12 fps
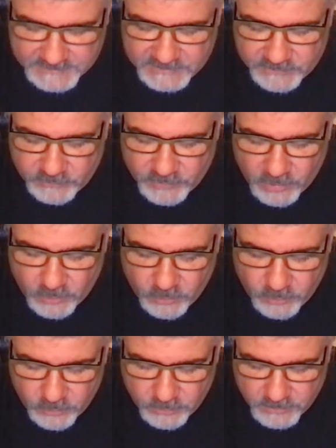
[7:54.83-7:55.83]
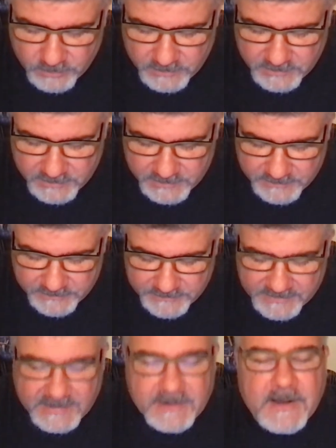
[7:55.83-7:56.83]
You know
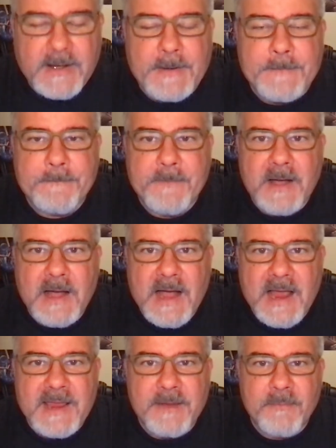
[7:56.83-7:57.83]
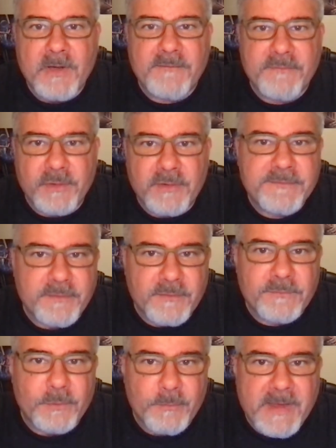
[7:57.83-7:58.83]
that um, I am a very
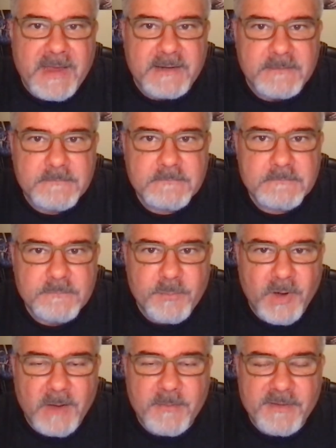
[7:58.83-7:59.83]
fearful man. Bob